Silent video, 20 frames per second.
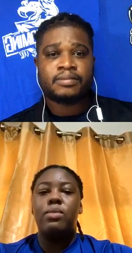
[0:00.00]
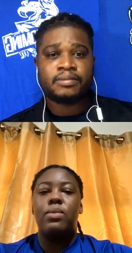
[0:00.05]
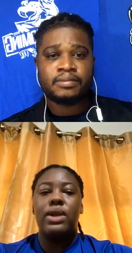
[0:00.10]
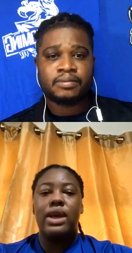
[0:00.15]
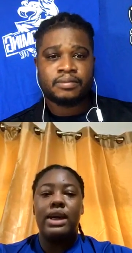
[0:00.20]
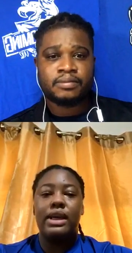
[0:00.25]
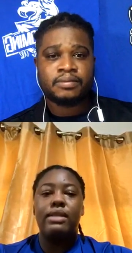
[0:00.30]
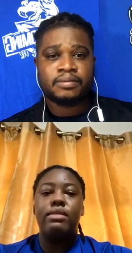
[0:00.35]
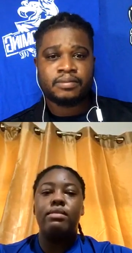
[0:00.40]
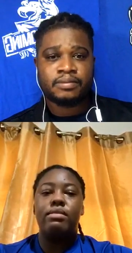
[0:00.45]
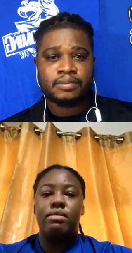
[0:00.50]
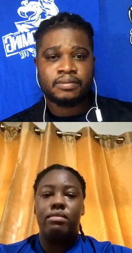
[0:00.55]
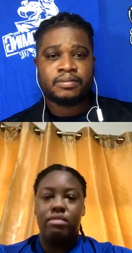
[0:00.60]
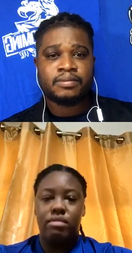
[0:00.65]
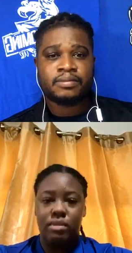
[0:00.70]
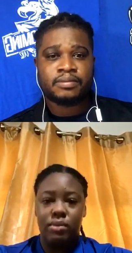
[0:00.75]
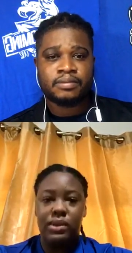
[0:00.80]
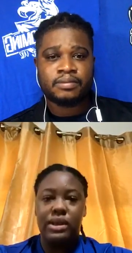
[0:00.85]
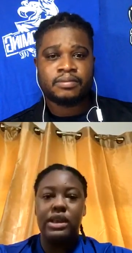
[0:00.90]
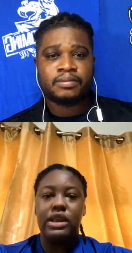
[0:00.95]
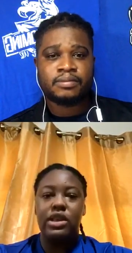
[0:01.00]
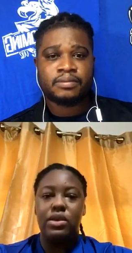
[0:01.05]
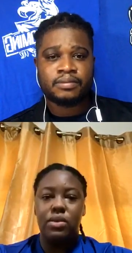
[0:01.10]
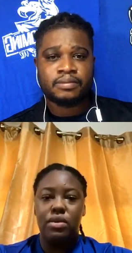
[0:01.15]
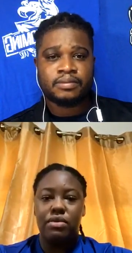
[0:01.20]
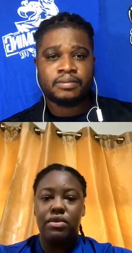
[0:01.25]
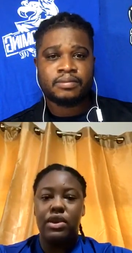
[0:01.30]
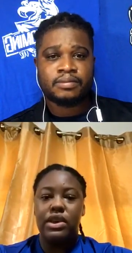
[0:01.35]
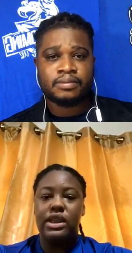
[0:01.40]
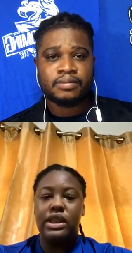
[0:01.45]
Speaker 1: when I was in the
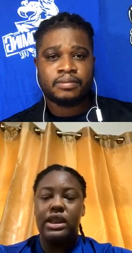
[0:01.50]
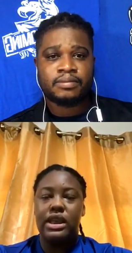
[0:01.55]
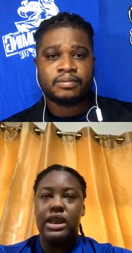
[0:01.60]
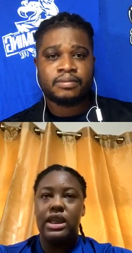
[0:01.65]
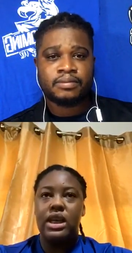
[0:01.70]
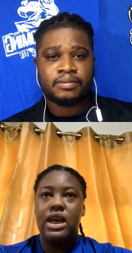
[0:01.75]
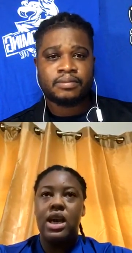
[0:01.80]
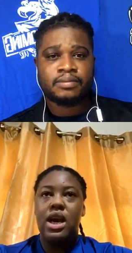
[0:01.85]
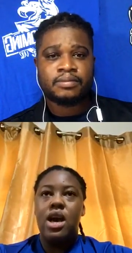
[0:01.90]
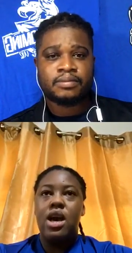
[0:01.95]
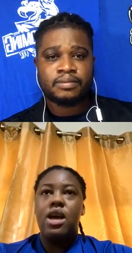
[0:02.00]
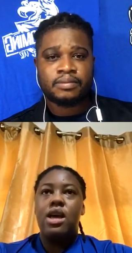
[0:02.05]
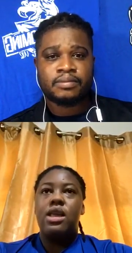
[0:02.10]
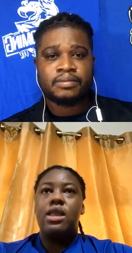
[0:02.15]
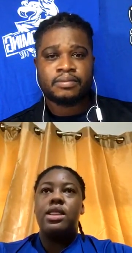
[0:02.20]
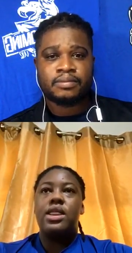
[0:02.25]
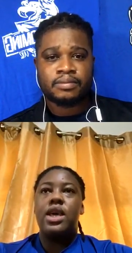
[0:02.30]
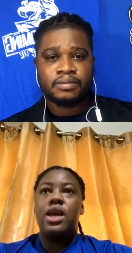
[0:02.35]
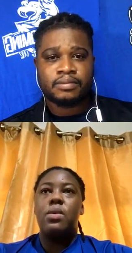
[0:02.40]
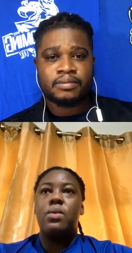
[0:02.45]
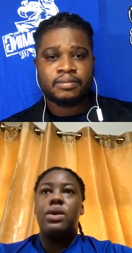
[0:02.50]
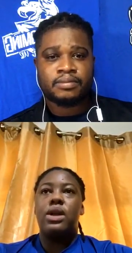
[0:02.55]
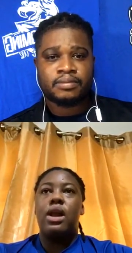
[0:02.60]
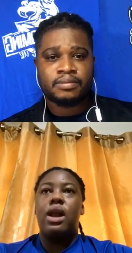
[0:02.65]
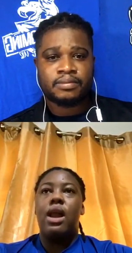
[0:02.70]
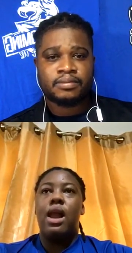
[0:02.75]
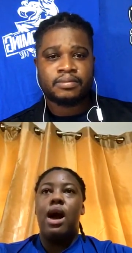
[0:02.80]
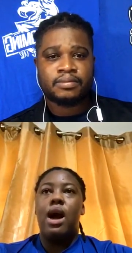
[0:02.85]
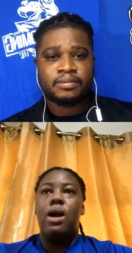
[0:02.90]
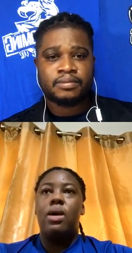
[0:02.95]
university, they would
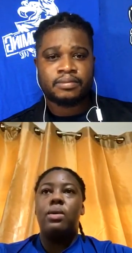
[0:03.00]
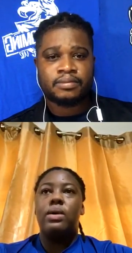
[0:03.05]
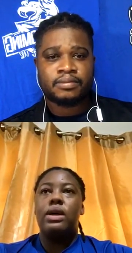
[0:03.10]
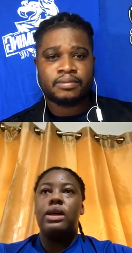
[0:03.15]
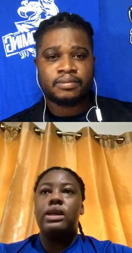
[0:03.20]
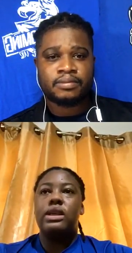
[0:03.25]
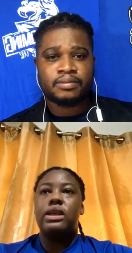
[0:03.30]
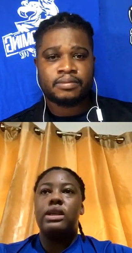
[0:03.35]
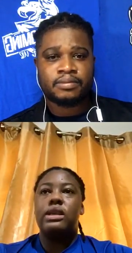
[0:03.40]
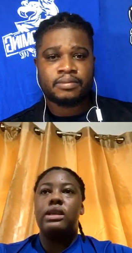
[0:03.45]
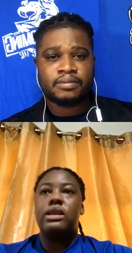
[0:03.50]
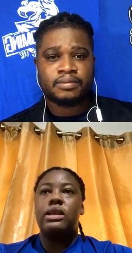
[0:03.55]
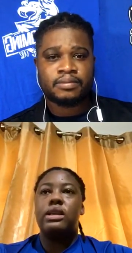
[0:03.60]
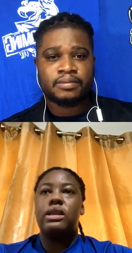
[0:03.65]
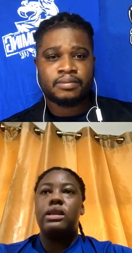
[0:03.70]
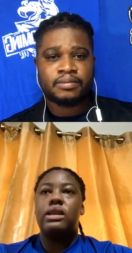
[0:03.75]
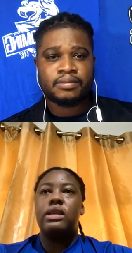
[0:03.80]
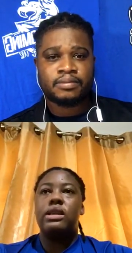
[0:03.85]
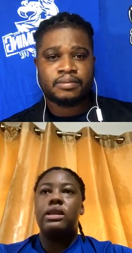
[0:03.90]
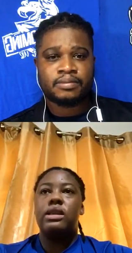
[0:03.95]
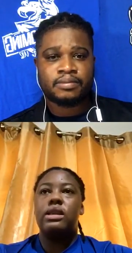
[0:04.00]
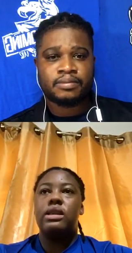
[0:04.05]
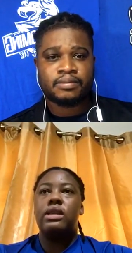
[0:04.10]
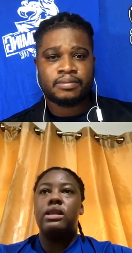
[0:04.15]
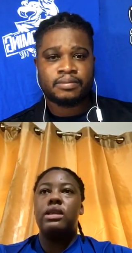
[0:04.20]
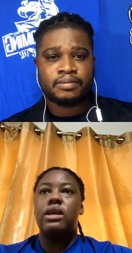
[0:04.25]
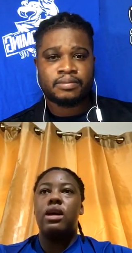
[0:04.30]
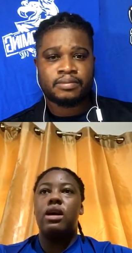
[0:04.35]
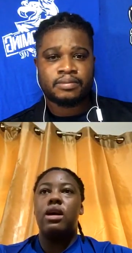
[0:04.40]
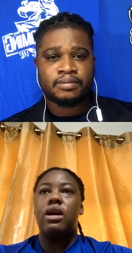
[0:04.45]
allow us
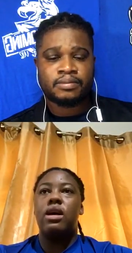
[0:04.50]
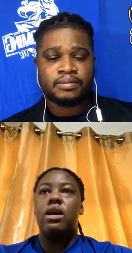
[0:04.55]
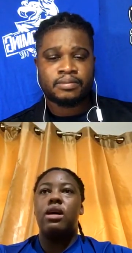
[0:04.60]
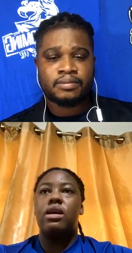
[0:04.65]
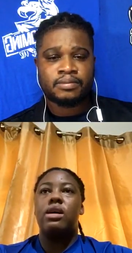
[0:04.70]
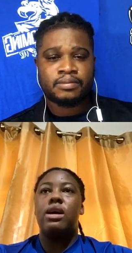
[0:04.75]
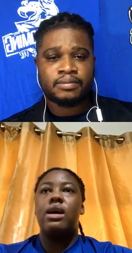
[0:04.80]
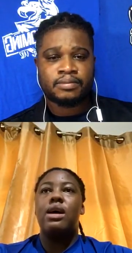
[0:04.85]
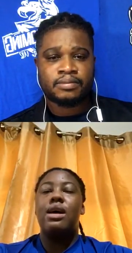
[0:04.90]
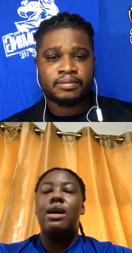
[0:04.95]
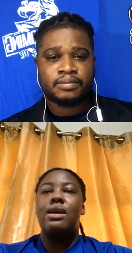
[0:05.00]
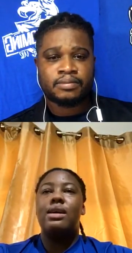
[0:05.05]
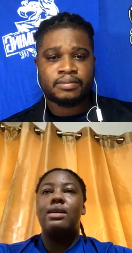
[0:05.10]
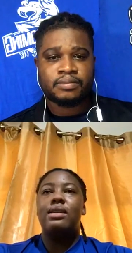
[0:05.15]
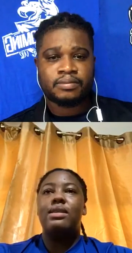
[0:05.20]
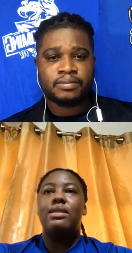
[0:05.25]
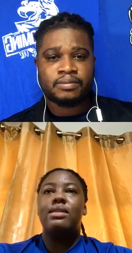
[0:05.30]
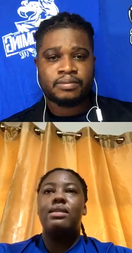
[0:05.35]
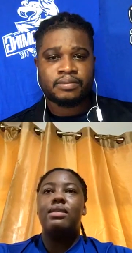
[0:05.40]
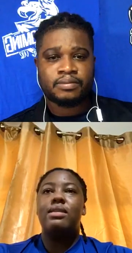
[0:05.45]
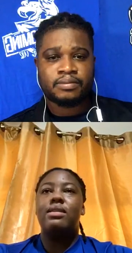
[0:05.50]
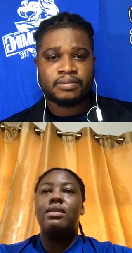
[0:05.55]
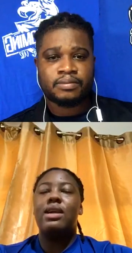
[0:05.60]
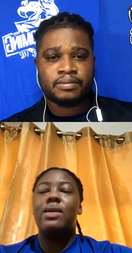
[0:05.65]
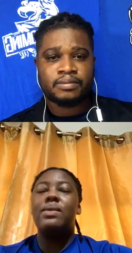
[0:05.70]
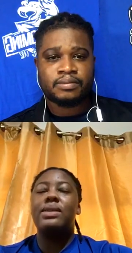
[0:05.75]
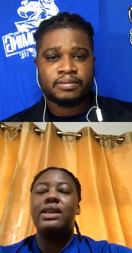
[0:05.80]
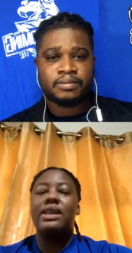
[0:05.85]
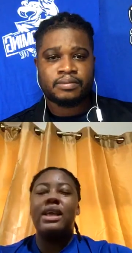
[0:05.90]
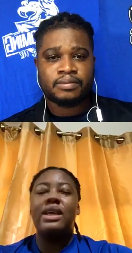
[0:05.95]
to they
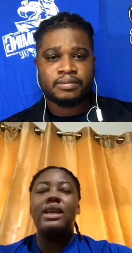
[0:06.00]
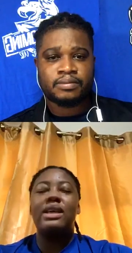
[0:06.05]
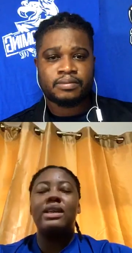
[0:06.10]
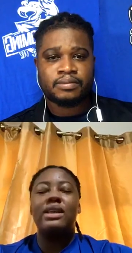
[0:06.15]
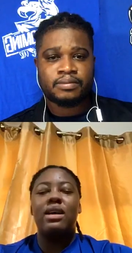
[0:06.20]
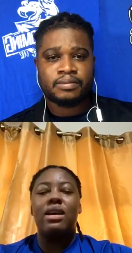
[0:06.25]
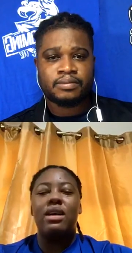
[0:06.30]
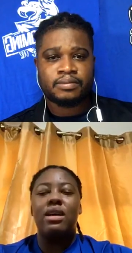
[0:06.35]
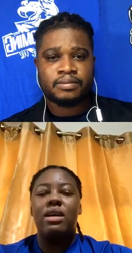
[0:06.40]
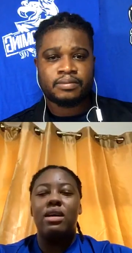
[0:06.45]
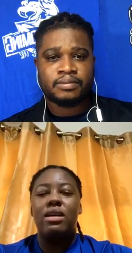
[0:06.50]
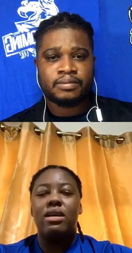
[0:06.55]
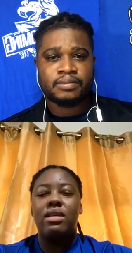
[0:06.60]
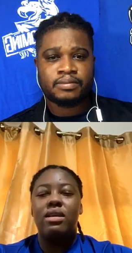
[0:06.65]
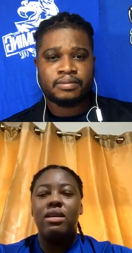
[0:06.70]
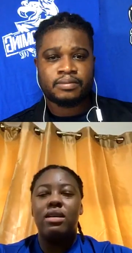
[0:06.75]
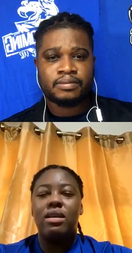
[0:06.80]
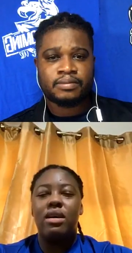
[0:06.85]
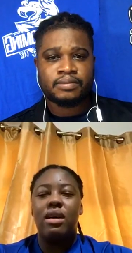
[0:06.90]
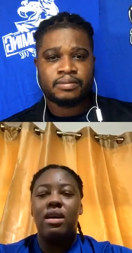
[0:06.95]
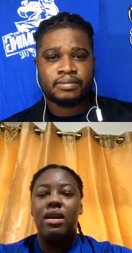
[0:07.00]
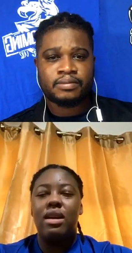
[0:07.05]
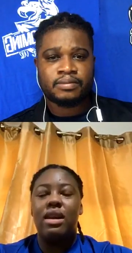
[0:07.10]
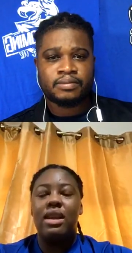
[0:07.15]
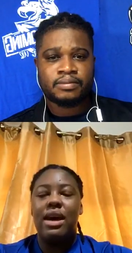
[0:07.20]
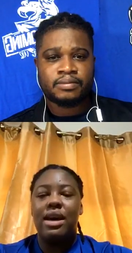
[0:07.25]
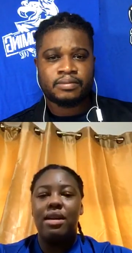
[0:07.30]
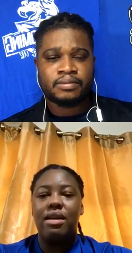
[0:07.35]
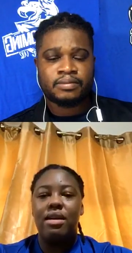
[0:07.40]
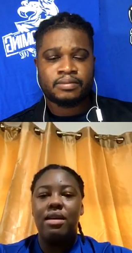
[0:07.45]
would send us a, a
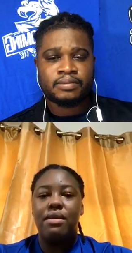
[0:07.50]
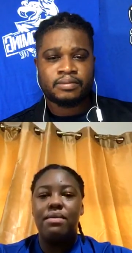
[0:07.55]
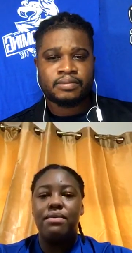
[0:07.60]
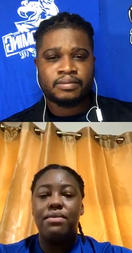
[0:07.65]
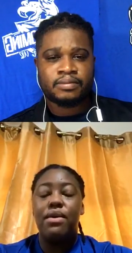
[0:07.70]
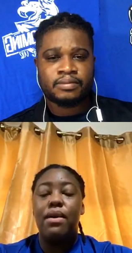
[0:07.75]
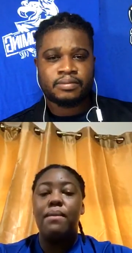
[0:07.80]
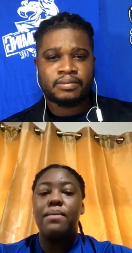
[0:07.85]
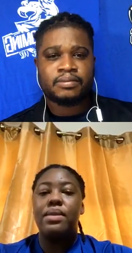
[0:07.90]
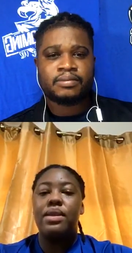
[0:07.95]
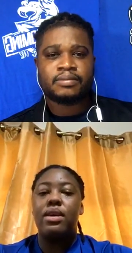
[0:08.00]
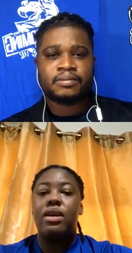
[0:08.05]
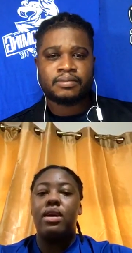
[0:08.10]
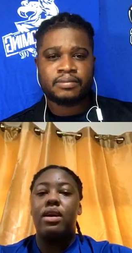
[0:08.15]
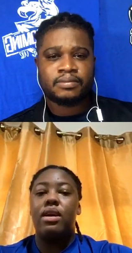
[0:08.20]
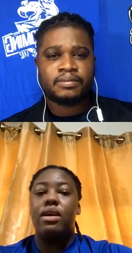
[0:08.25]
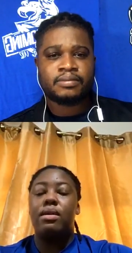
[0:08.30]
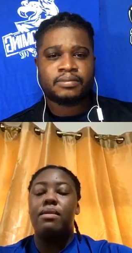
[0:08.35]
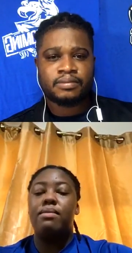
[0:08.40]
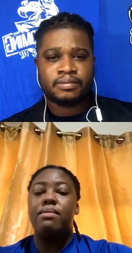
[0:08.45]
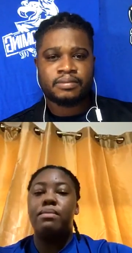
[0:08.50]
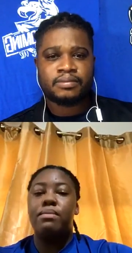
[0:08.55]
letter from the